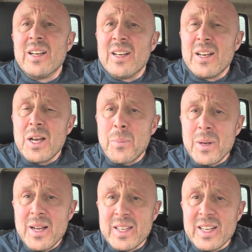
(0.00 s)
applying
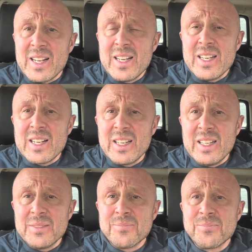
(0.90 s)
it clinically,
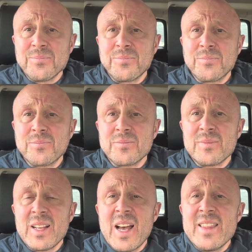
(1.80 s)

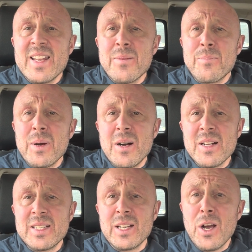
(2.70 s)
and then imparting,
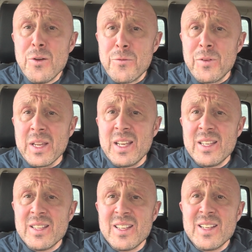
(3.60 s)
hopefully,
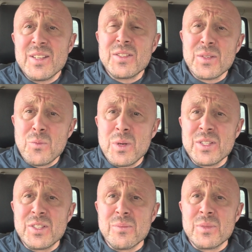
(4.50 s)
some
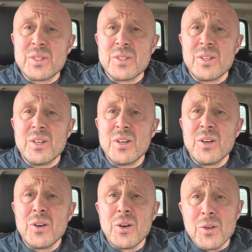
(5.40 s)
wisdoms
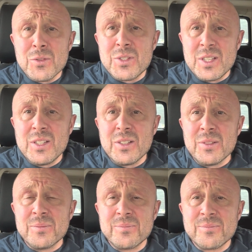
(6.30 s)
onto you.
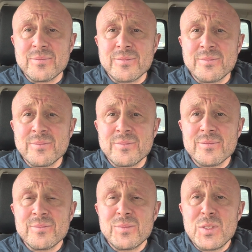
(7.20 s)

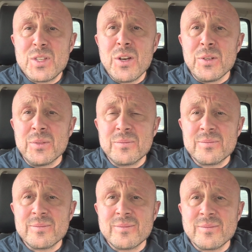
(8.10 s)
So,
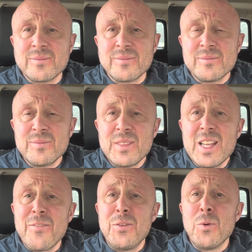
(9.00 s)
if
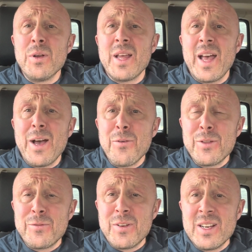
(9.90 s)
you want health
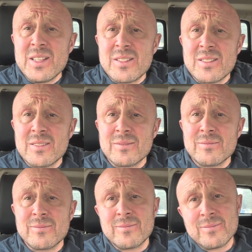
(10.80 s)
advice,
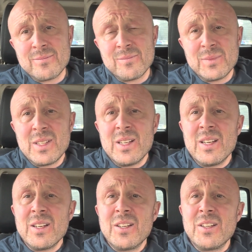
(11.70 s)

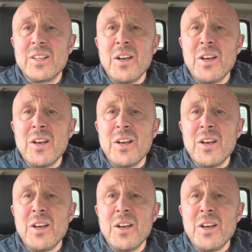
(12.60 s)
go to